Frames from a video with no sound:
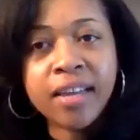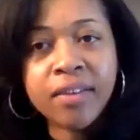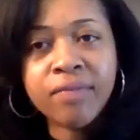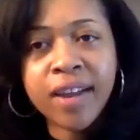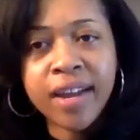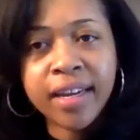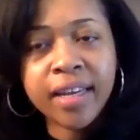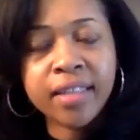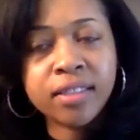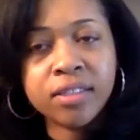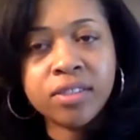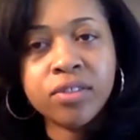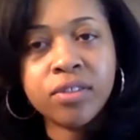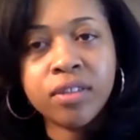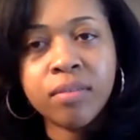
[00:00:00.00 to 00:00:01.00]
it finance it
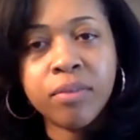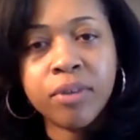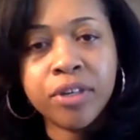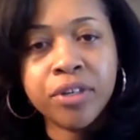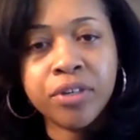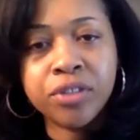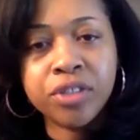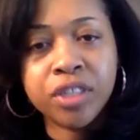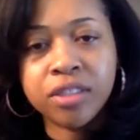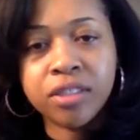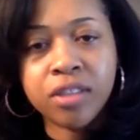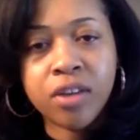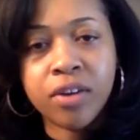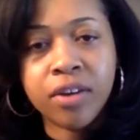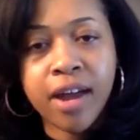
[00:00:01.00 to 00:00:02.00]
to them, or you just
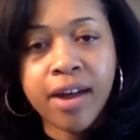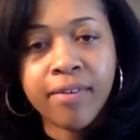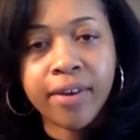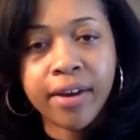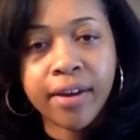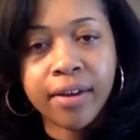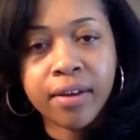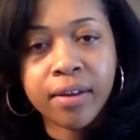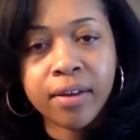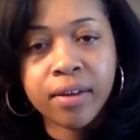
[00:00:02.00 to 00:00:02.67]
sold it outright?